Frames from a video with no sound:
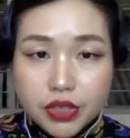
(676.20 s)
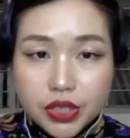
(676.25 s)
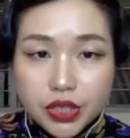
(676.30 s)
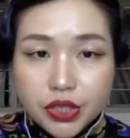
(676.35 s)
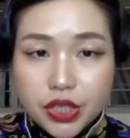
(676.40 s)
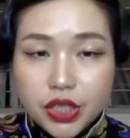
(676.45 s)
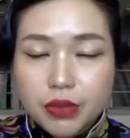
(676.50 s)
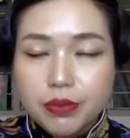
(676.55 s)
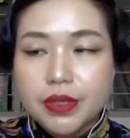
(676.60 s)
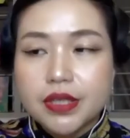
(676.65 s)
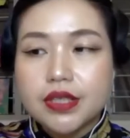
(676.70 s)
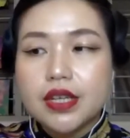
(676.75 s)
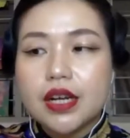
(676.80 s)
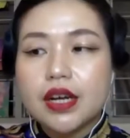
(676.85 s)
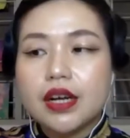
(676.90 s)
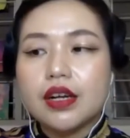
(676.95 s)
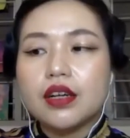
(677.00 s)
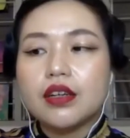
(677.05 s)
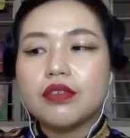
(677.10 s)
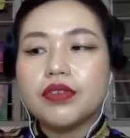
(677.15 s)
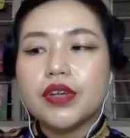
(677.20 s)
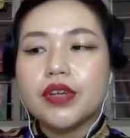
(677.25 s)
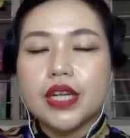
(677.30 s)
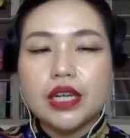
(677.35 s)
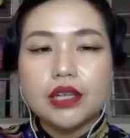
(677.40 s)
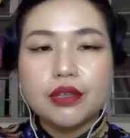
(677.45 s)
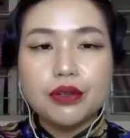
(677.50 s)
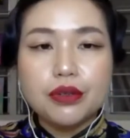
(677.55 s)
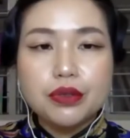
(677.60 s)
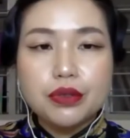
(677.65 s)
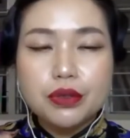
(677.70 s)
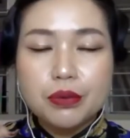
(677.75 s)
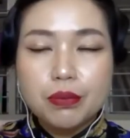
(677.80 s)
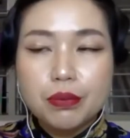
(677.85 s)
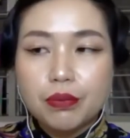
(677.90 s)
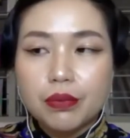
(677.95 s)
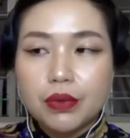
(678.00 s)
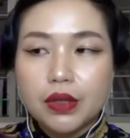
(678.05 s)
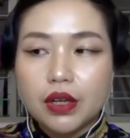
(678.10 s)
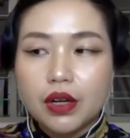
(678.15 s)
research myself, and I also
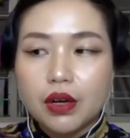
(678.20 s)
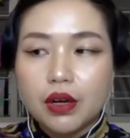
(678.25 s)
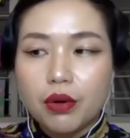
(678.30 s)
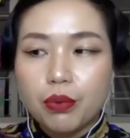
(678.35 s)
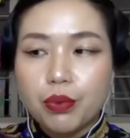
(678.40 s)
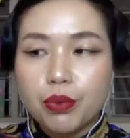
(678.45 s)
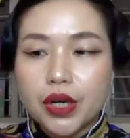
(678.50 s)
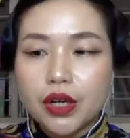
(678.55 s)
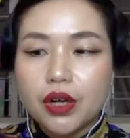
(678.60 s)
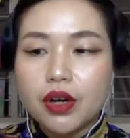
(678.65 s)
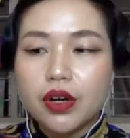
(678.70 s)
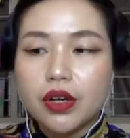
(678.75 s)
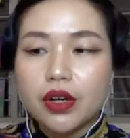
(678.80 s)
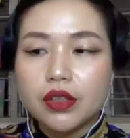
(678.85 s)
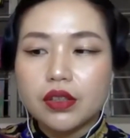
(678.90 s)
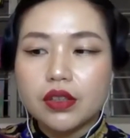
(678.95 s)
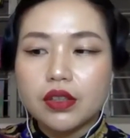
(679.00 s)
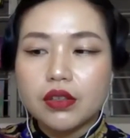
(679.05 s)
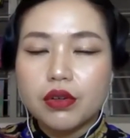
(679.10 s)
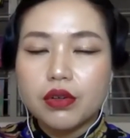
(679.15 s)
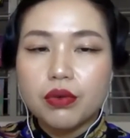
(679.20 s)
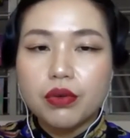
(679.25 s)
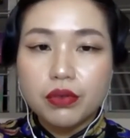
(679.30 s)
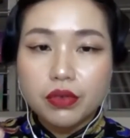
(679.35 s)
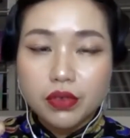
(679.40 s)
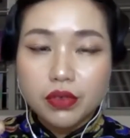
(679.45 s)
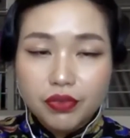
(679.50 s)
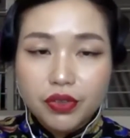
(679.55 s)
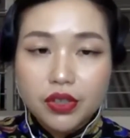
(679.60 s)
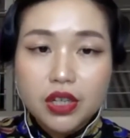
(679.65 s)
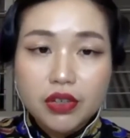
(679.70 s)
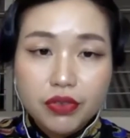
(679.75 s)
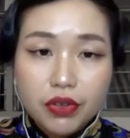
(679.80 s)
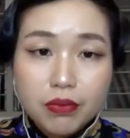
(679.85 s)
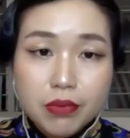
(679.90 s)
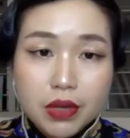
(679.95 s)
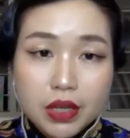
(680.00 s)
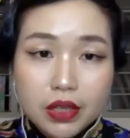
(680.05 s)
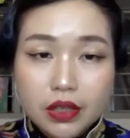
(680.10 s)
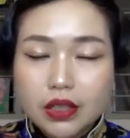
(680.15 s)
work on different
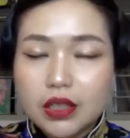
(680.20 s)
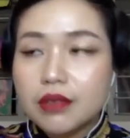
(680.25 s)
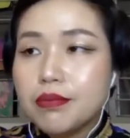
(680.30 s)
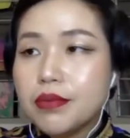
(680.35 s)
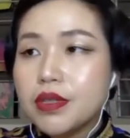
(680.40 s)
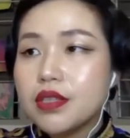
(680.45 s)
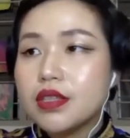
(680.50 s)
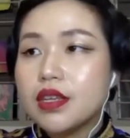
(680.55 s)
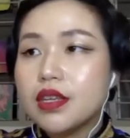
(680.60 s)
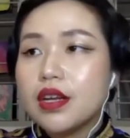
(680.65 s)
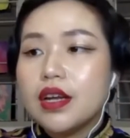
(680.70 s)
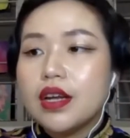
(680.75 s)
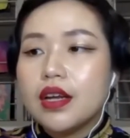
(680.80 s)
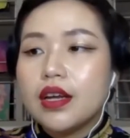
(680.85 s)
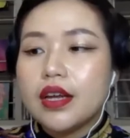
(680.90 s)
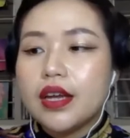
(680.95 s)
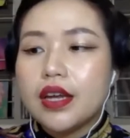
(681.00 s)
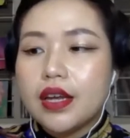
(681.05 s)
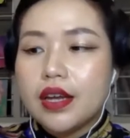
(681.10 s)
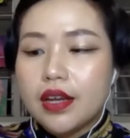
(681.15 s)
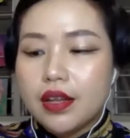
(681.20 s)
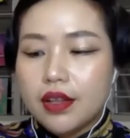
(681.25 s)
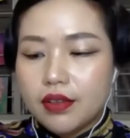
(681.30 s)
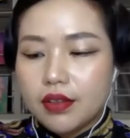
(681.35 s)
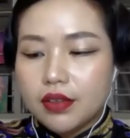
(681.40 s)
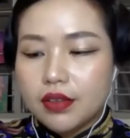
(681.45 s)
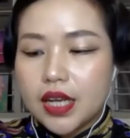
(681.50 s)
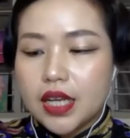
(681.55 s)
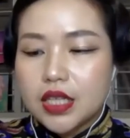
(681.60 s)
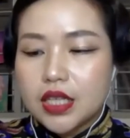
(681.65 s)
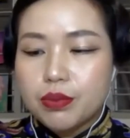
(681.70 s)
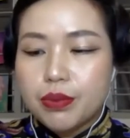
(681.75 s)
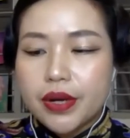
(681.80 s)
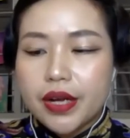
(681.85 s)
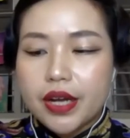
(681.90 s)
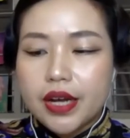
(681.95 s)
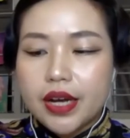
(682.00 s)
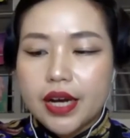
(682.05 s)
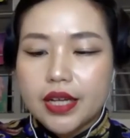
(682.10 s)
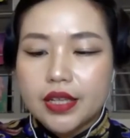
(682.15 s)
mediums. And that's
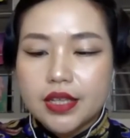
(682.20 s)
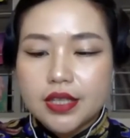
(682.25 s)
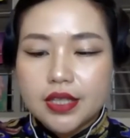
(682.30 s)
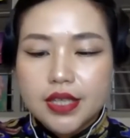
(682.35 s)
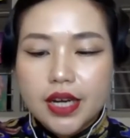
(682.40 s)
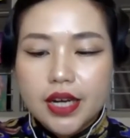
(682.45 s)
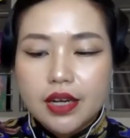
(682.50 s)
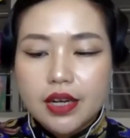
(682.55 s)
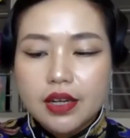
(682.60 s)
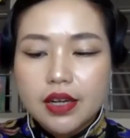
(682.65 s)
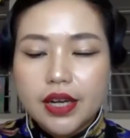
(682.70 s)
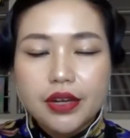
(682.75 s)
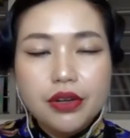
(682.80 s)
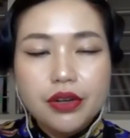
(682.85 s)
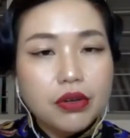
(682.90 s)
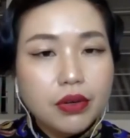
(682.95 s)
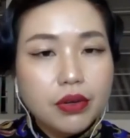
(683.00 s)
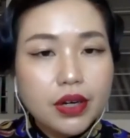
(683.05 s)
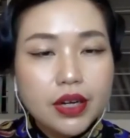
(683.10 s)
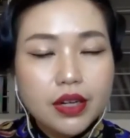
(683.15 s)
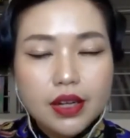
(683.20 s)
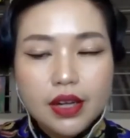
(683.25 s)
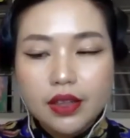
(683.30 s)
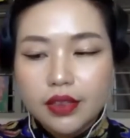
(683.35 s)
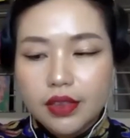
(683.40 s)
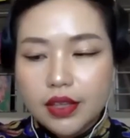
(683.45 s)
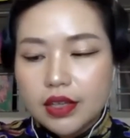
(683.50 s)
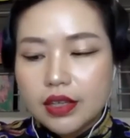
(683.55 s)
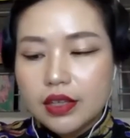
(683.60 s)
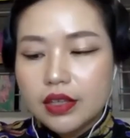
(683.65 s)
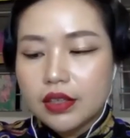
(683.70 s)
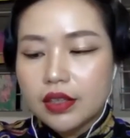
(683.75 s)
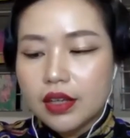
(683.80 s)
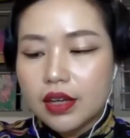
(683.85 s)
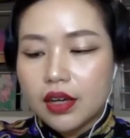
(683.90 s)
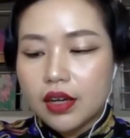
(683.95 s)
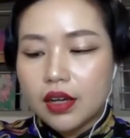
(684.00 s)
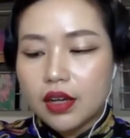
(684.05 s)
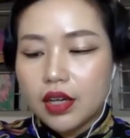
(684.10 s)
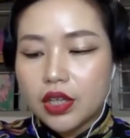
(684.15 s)
where I decided, like, you know what, I think
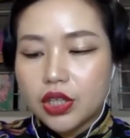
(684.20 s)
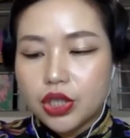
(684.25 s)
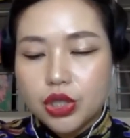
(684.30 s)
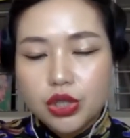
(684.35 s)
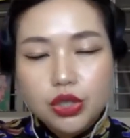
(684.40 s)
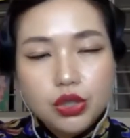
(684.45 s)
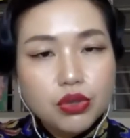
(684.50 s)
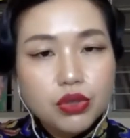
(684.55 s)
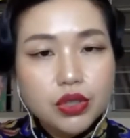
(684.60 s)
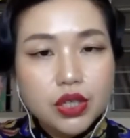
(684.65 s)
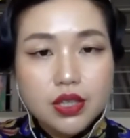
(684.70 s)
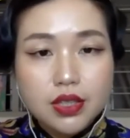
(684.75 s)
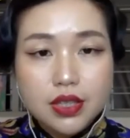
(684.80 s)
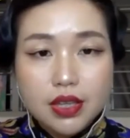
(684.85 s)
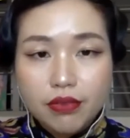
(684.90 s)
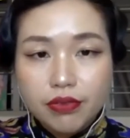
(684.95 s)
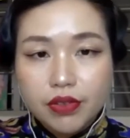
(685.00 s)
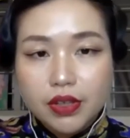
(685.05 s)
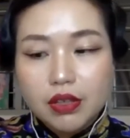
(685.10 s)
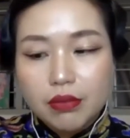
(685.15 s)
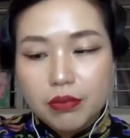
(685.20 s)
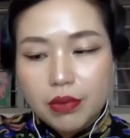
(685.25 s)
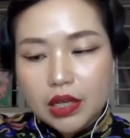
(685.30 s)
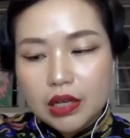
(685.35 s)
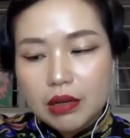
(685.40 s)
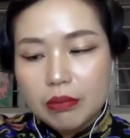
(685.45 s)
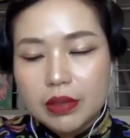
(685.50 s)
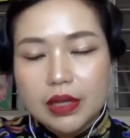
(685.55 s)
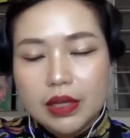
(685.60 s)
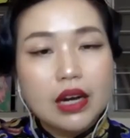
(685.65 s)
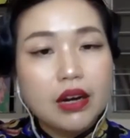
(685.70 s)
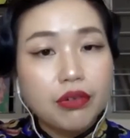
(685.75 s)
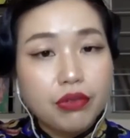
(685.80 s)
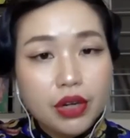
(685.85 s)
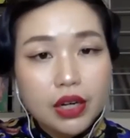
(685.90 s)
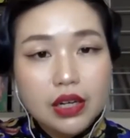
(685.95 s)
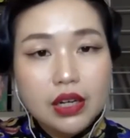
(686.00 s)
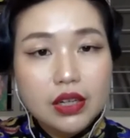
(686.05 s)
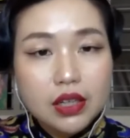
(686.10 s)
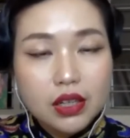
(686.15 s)
shoe is definitely the medium that I
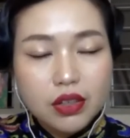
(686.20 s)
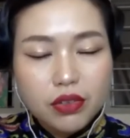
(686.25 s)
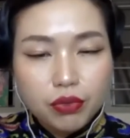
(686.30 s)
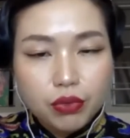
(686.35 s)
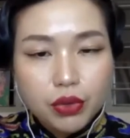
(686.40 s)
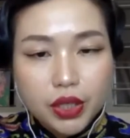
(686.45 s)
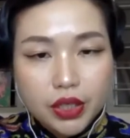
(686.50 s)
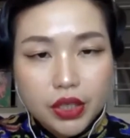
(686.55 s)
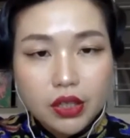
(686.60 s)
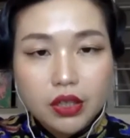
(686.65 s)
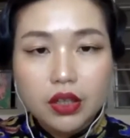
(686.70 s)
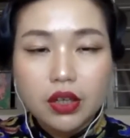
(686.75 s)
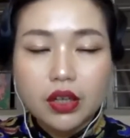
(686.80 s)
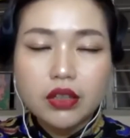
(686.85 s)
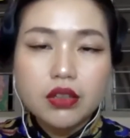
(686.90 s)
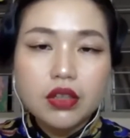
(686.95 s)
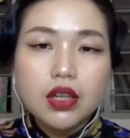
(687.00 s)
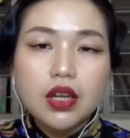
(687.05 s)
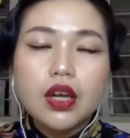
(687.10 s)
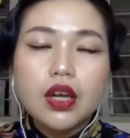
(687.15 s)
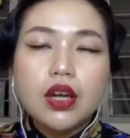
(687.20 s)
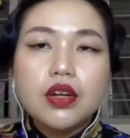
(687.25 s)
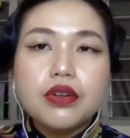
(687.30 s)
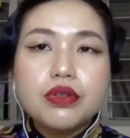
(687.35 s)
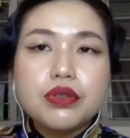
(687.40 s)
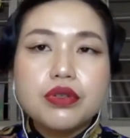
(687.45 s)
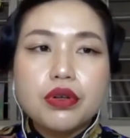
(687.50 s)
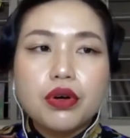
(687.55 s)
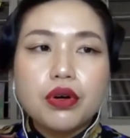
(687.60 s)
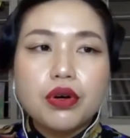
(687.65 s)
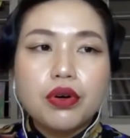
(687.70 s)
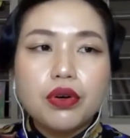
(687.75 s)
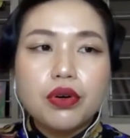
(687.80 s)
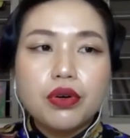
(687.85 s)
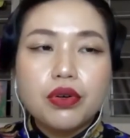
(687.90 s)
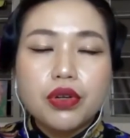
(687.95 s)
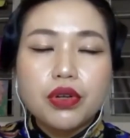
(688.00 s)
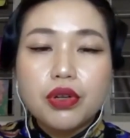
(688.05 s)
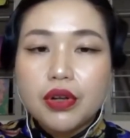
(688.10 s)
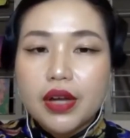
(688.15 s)
really love working on.
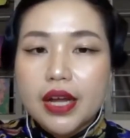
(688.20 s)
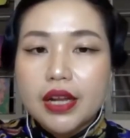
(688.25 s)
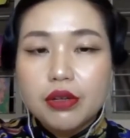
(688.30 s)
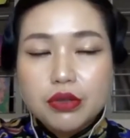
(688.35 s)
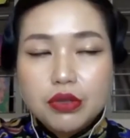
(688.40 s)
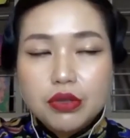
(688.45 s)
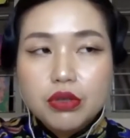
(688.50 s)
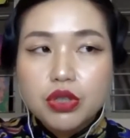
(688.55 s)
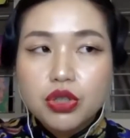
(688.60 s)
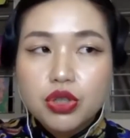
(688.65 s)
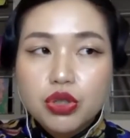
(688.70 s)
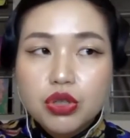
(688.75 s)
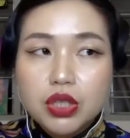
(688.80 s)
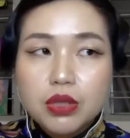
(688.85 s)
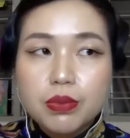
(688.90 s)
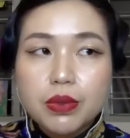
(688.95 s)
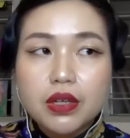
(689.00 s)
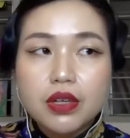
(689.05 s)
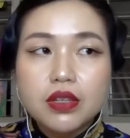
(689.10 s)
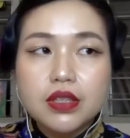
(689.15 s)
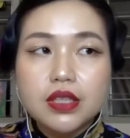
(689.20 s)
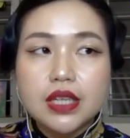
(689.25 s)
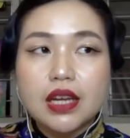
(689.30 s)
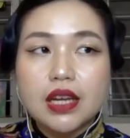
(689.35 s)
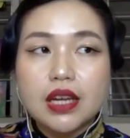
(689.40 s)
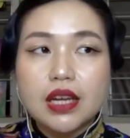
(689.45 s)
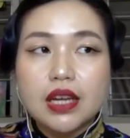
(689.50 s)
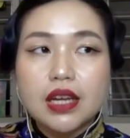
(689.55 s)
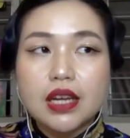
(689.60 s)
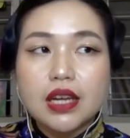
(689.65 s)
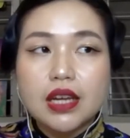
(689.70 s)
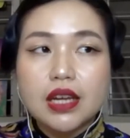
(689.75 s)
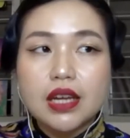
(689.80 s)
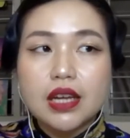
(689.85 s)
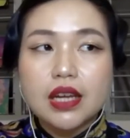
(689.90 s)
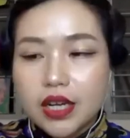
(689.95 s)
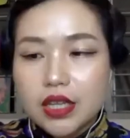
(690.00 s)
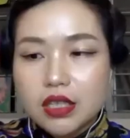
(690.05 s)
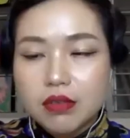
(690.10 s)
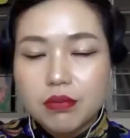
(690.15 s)
So, you know, and also shoes, because they have different
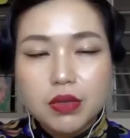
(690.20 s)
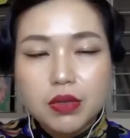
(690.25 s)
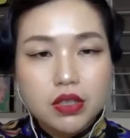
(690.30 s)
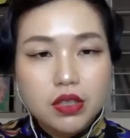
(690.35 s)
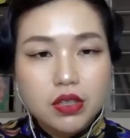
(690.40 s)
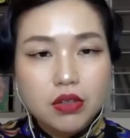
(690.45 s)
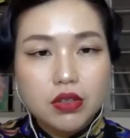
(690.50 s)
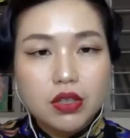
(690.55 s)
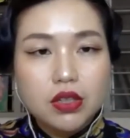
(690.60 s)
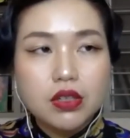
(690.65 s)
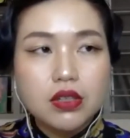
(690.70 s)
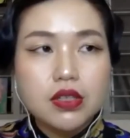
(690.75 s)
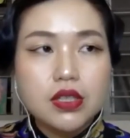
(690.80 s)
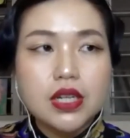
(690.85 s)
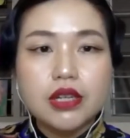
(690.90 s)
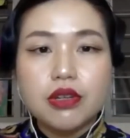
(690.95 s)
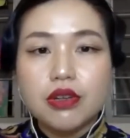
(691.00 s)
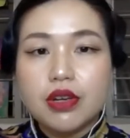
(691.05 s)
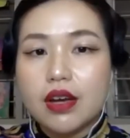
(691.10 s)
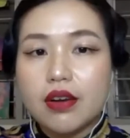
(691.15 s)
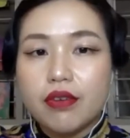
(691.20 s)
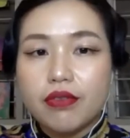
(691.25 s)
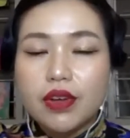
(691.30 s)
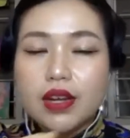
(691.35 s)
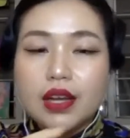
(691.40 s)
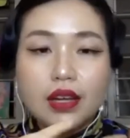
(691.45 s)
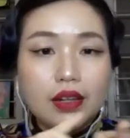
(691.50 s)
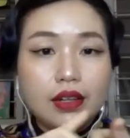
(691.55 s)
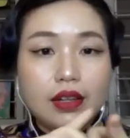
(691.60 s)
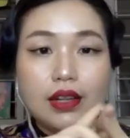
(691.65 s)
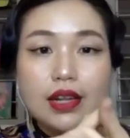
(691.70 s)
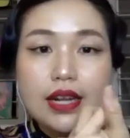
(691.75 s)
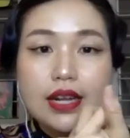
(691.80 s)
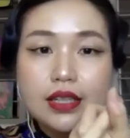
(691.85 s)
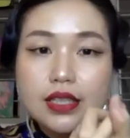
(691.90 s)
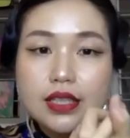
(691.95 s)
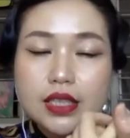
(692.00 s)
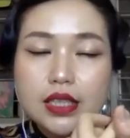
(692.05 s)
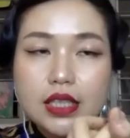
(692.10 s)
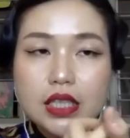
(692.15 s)
kinds of materials, like you have
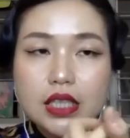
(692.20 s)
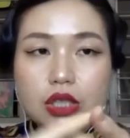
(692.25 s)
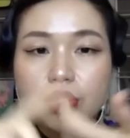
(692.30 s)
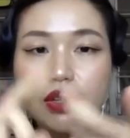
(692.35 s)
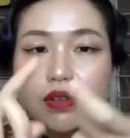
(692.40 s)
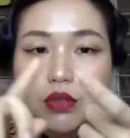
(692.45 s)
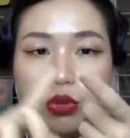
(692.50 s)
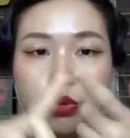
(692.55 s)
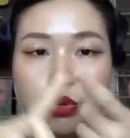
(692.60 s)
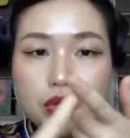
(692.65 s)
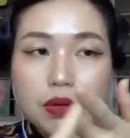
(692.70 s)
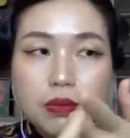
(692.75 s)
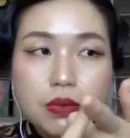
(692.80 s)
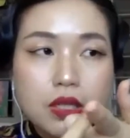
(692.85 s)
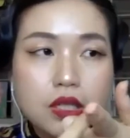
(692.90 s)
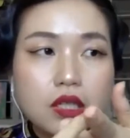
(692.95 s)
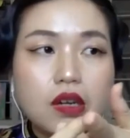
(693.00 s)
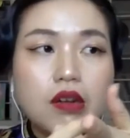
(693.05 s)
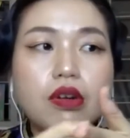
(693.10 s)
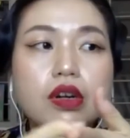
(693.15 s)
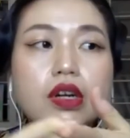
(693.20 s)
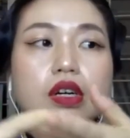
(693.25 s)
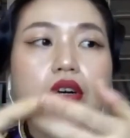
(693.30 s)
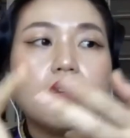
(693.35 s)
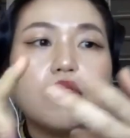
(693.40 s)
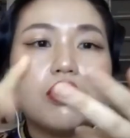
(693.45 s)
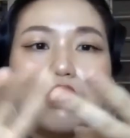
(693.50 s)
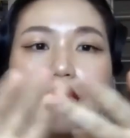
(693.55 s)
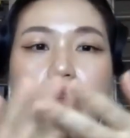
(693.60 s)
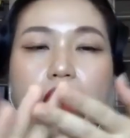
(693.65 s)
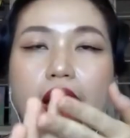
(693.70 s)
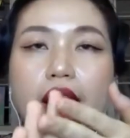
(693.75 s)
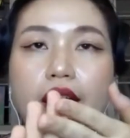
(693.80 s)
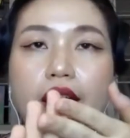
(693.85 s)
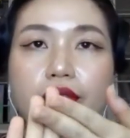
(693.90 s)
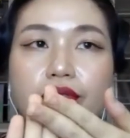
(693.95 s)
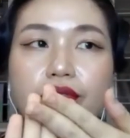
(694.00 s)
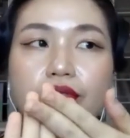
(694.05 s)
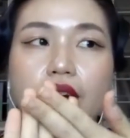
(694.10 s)
leather, you have suede materials, you have